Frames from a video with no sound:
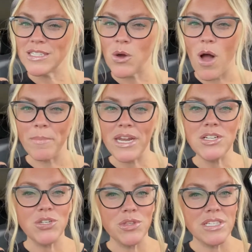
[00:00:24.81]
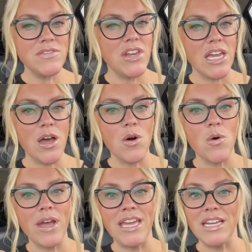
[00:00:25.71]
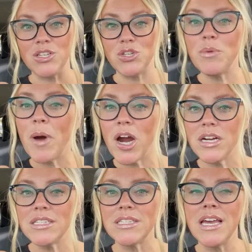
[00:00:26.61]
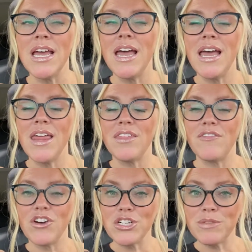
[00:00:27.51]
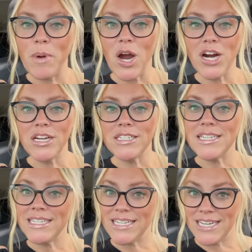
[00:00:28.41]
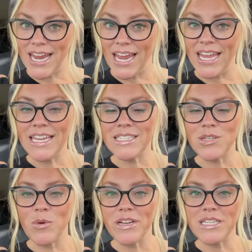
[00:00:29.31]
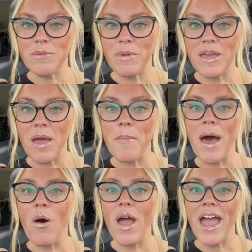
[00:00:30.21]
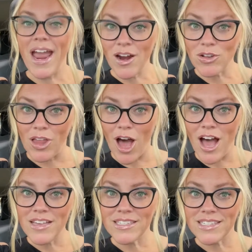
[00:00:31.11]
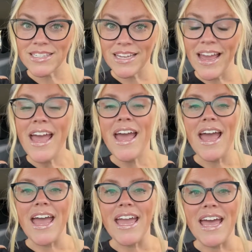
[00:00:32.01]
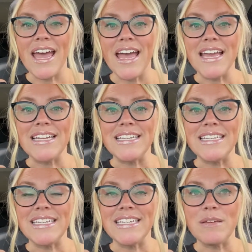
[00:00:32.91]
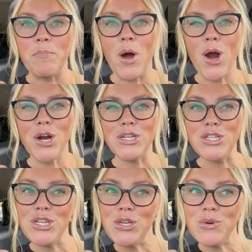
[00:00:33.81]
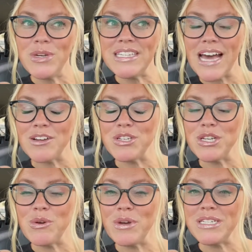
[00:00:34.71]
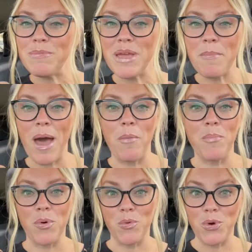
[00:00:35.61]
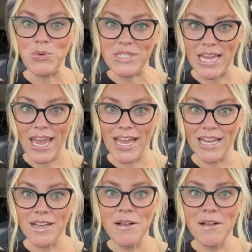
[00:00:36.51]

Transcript: So I'm going to do this video in 2 parts. The first part today is going to be about hair loss, and part 2 is actually going to be about bruising.